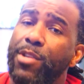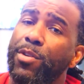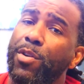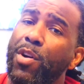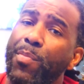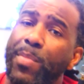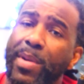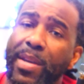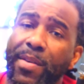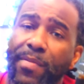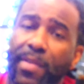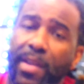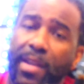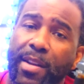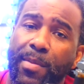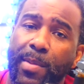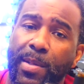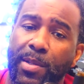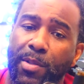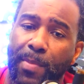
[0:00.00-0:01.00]
you're gonna be a
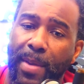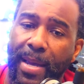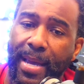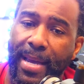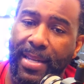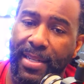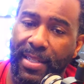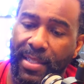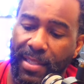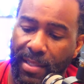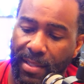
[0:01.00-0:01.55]
very rich man.